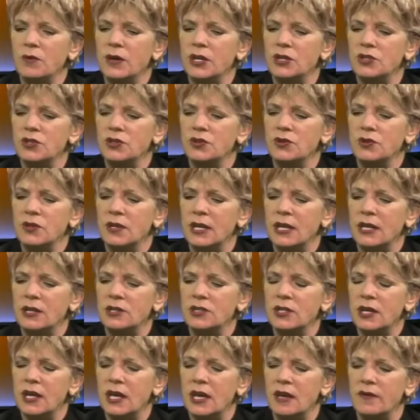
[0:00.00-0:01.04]
we do need
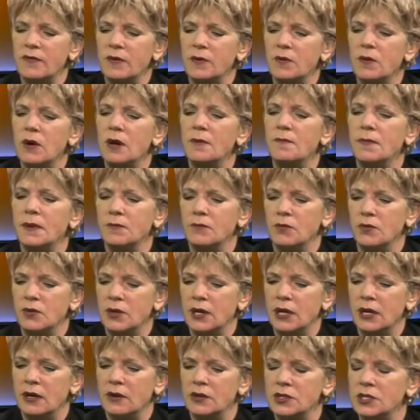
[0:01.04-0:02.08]
to have a bit more
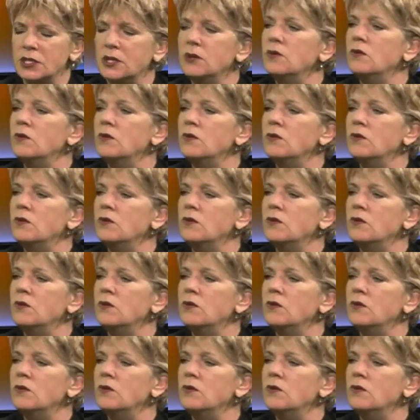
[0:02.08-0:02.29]
clarity.